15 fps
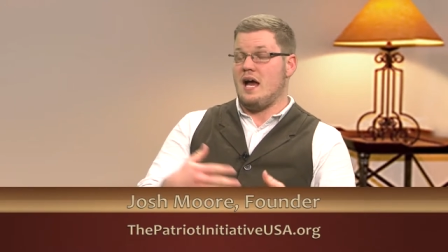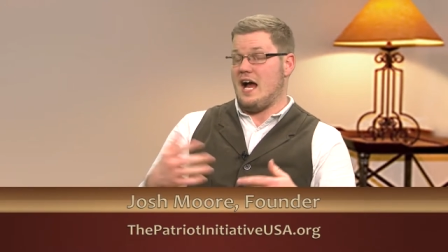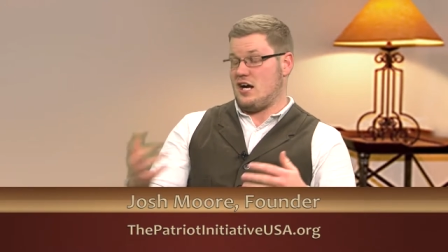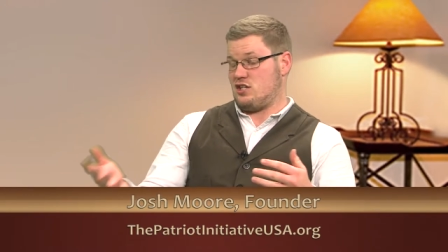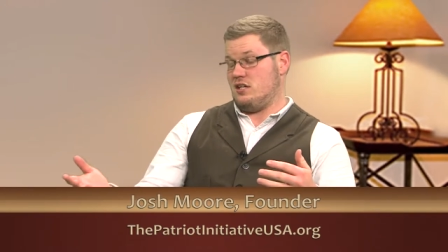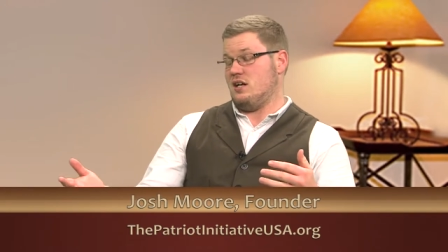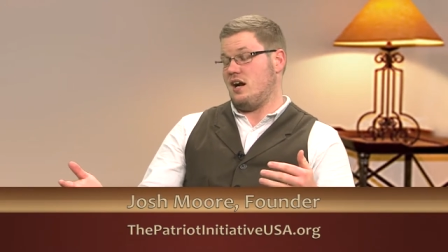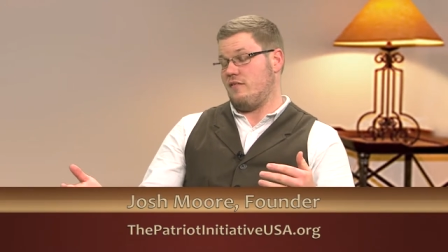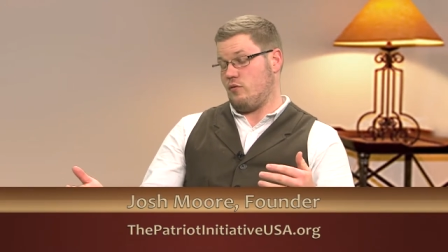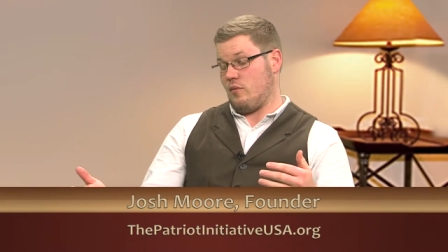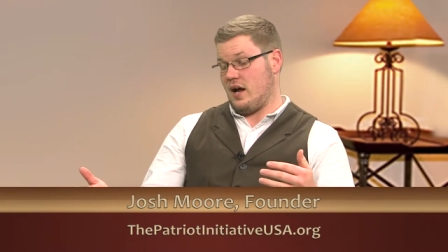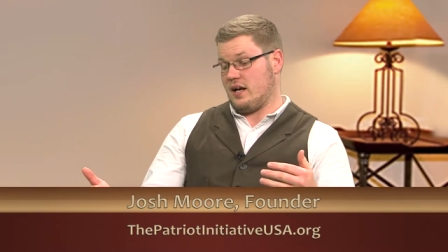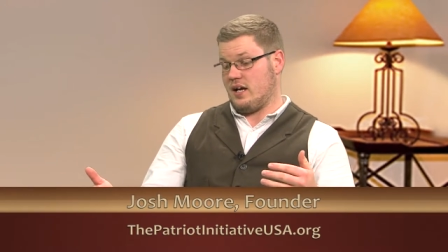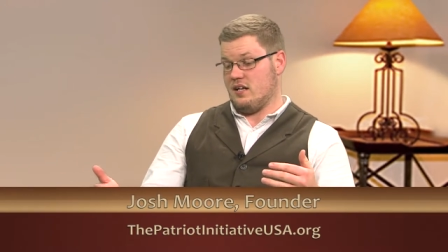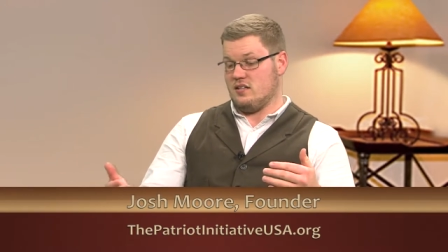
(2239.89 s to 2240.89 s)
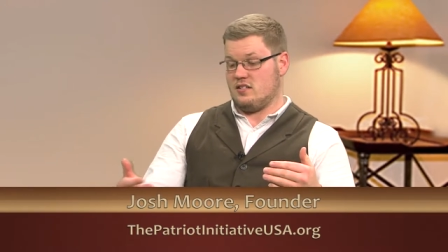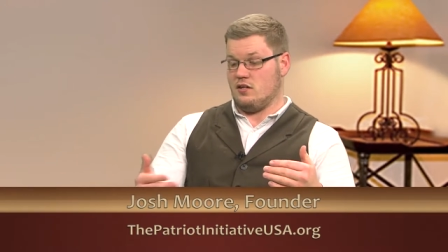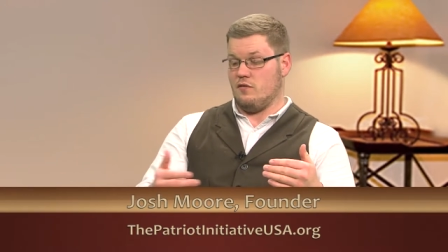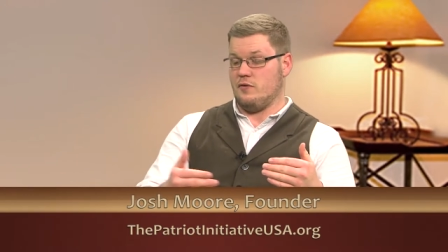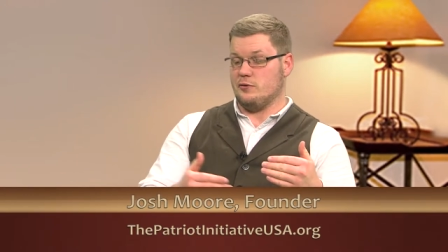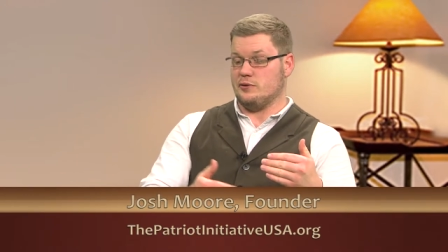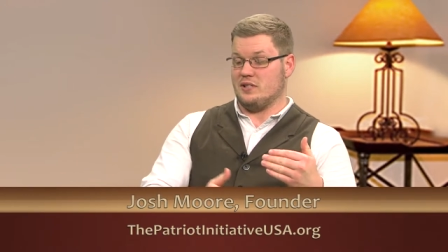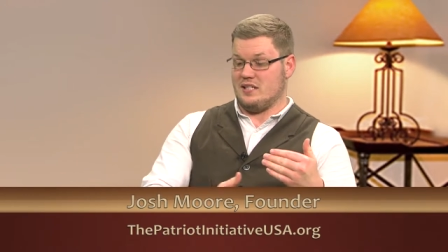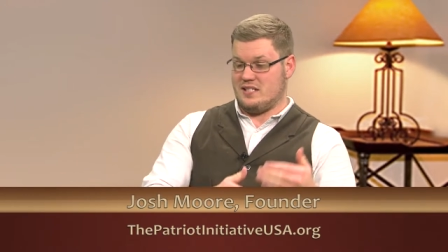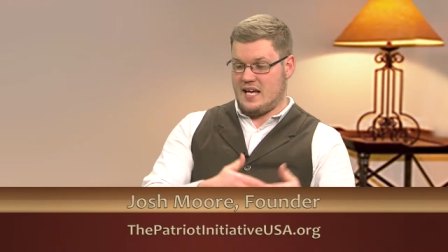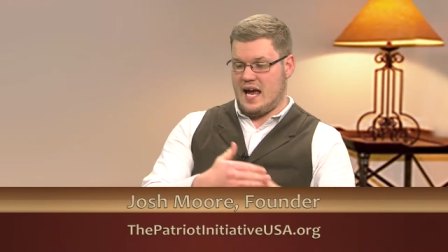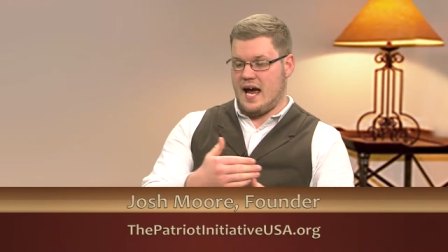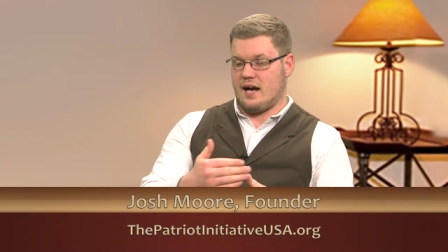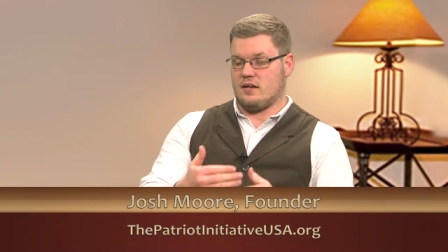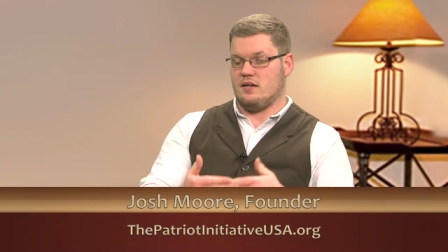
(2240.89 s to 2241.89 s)
Actually, not even eradicate itself. It was
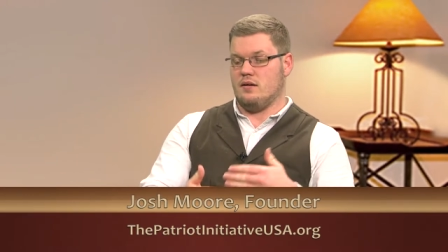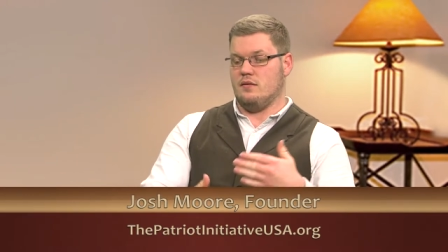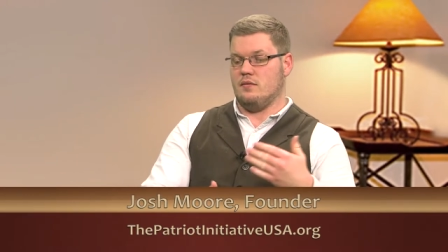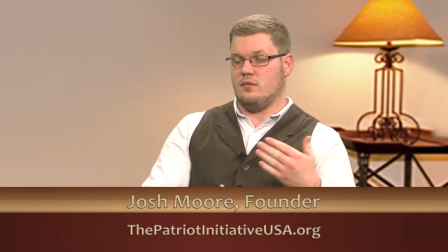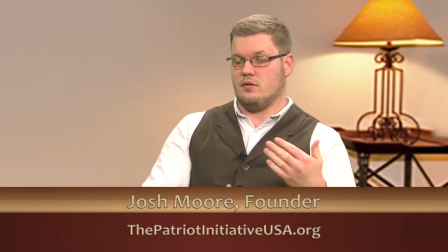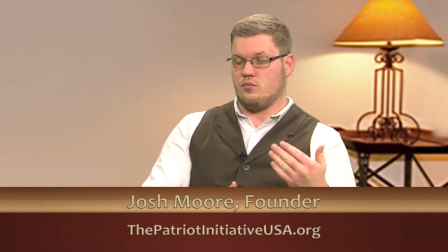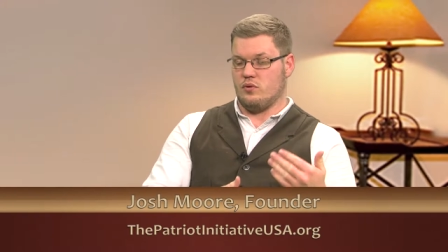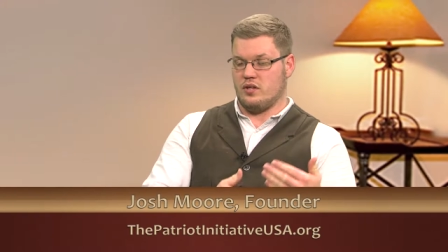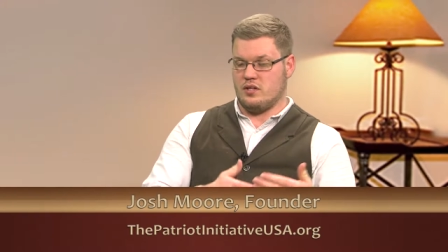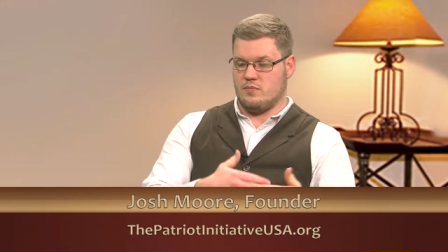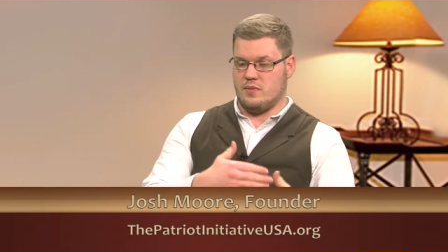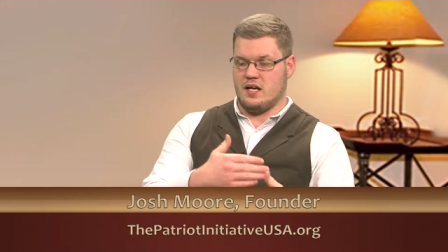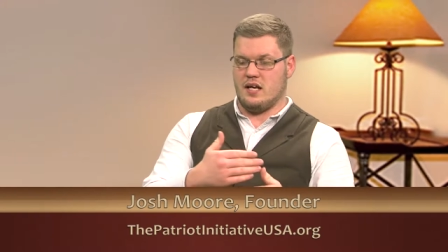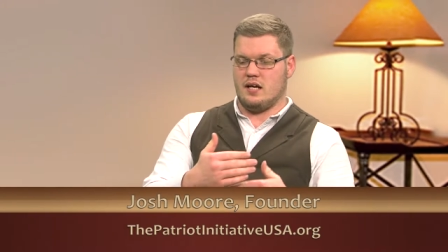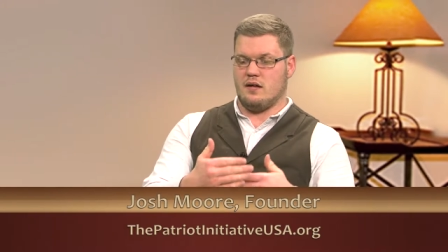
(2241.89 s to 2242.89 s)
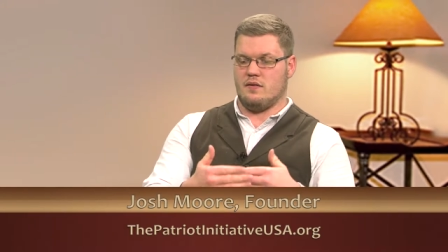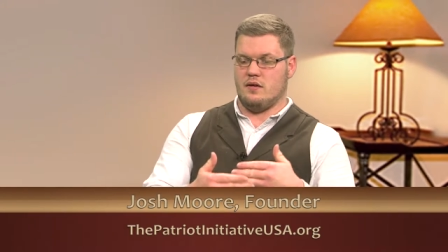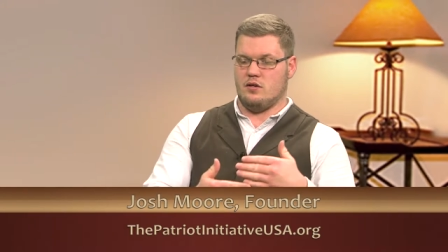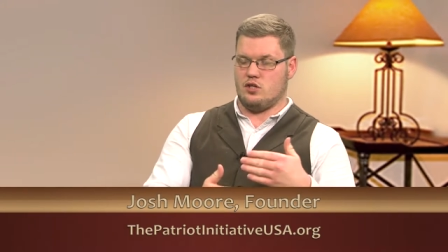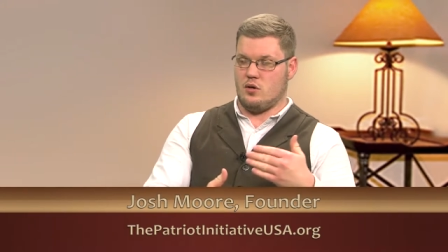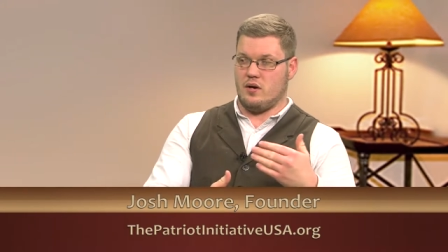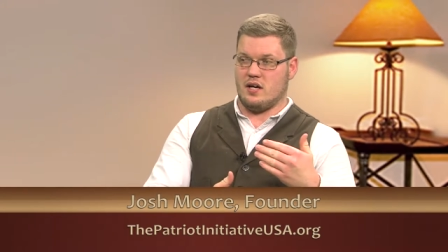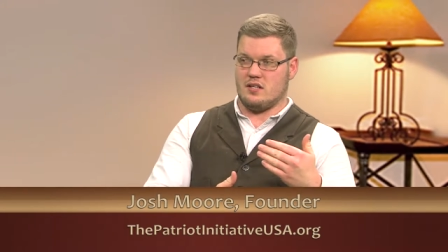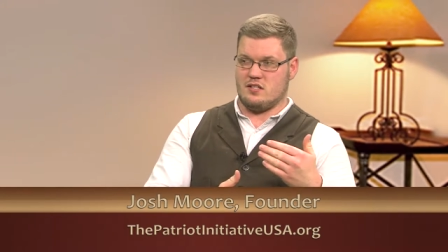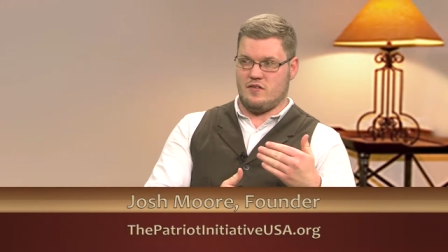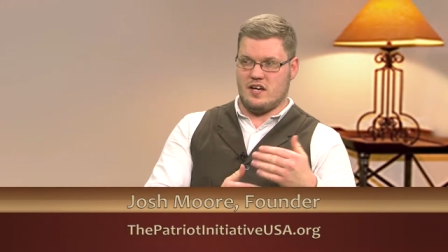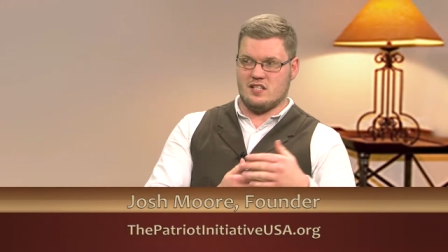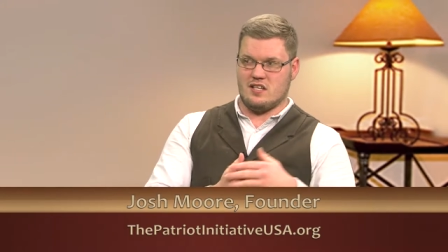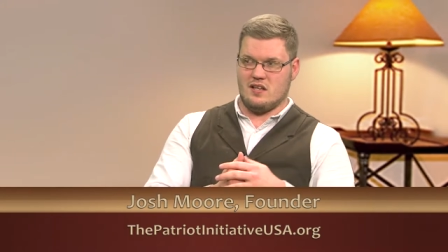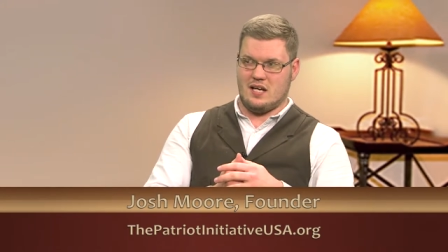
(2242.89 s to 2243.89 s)
attacked, and it was really beginning in the, showing its
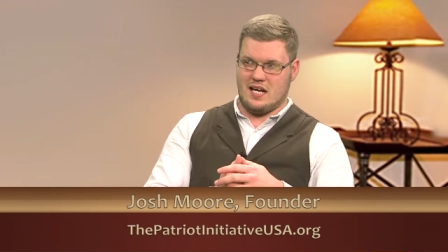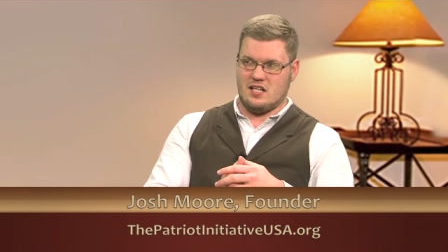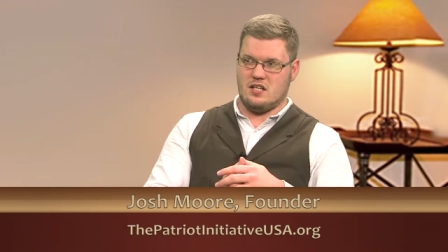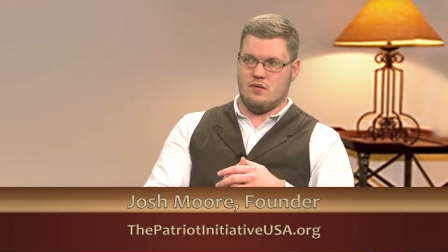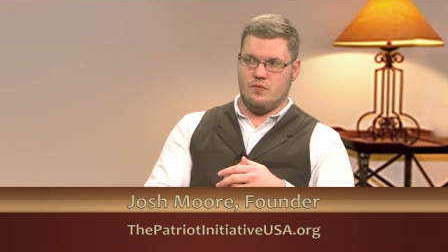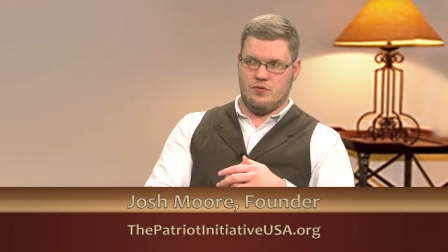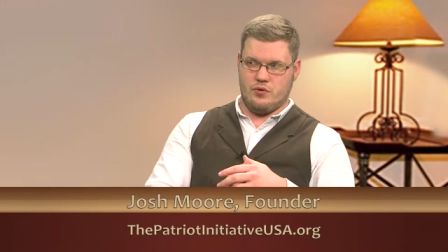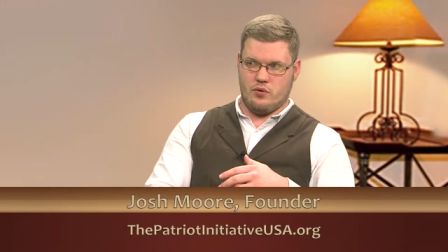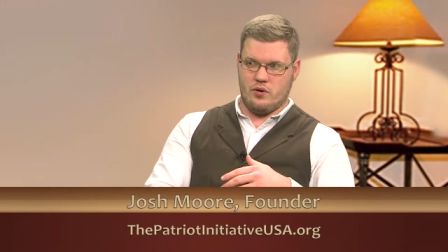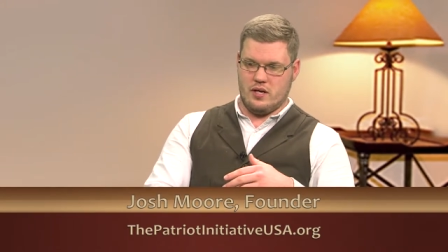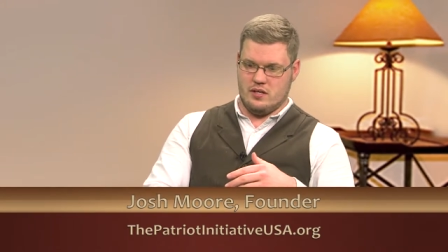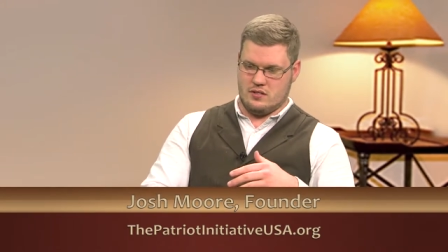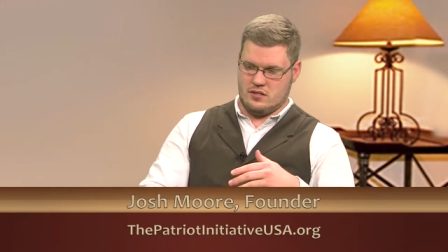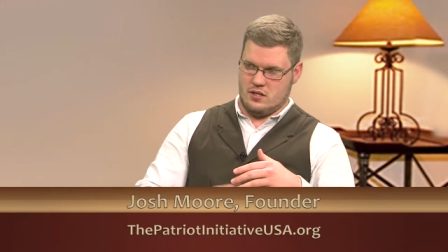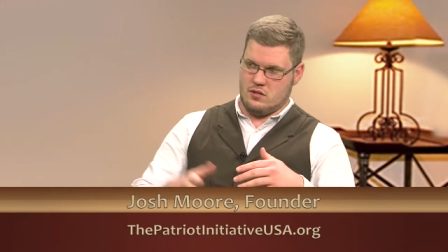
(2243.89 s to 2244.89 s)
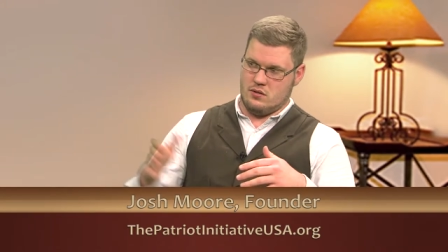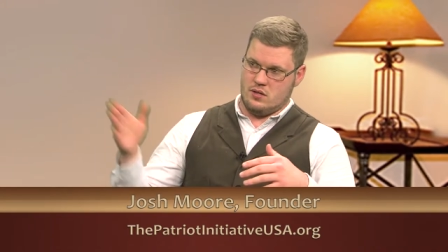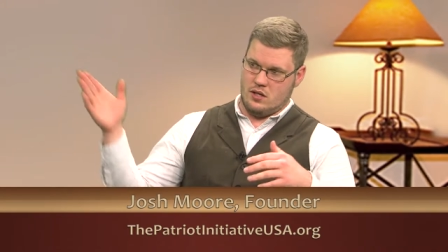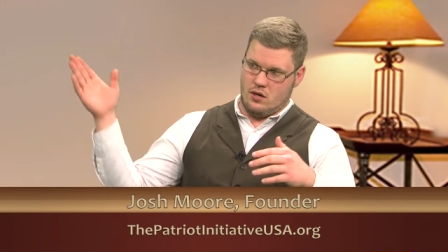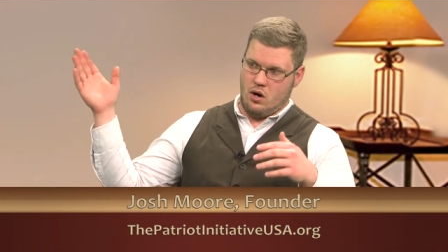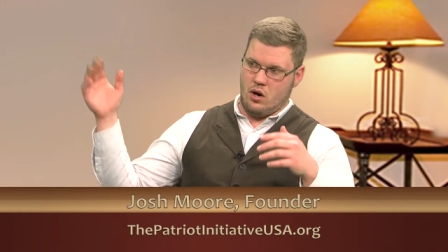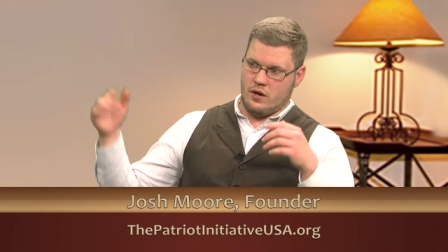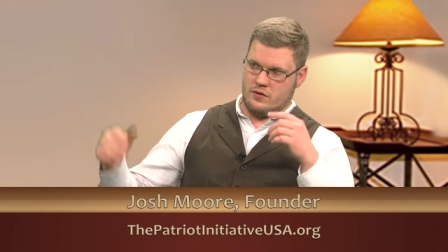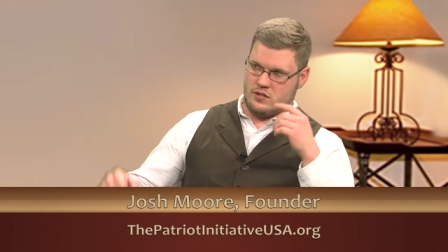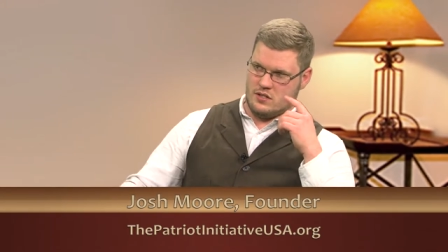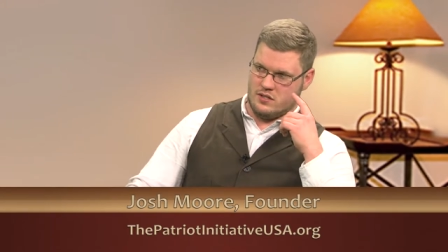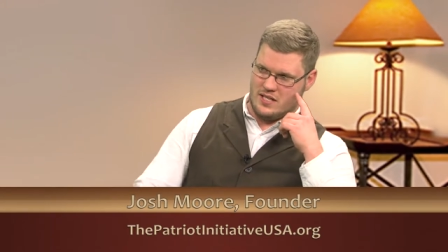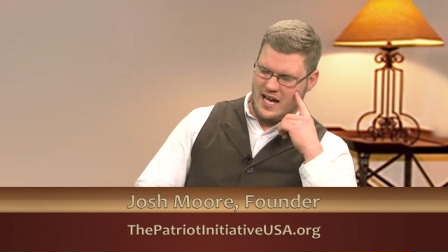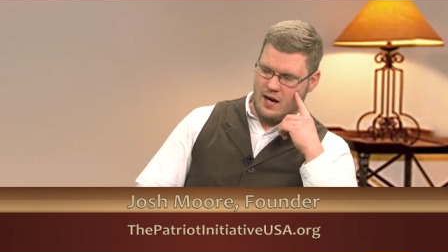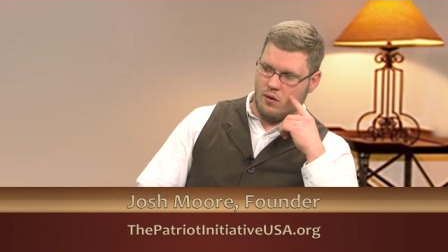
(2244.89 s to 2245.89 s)
face in the nineteen thirties and, and on
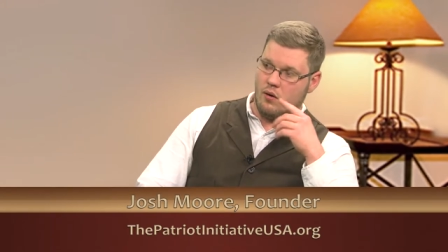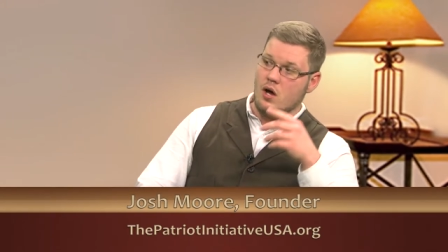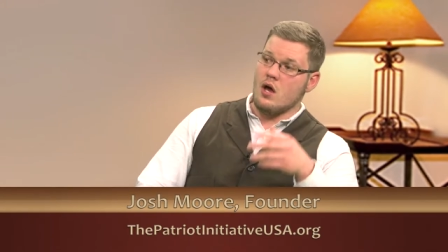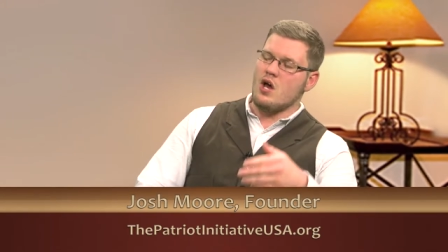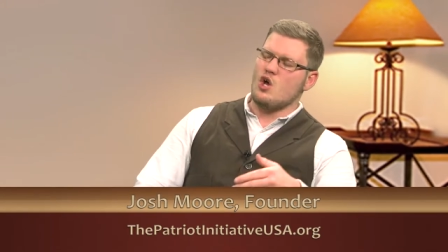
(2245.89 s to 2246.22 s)
since now.